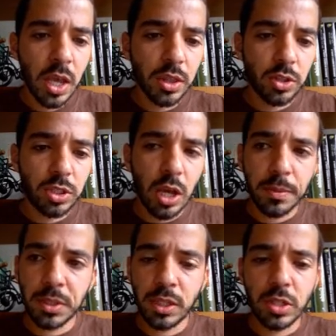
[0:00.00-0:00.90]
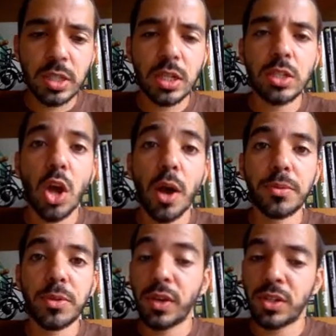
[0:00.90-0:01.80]
there's the option there that says
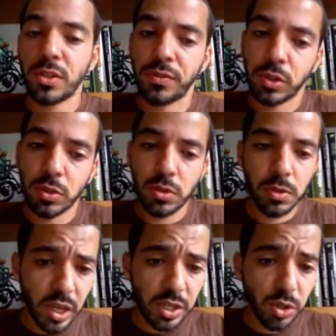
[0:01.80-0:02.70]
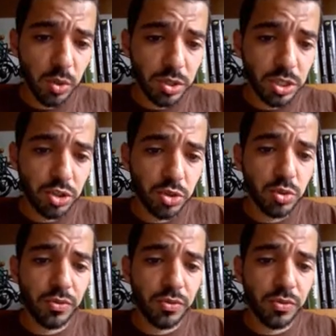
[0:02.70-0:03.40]
observation fields. And here where it says choose a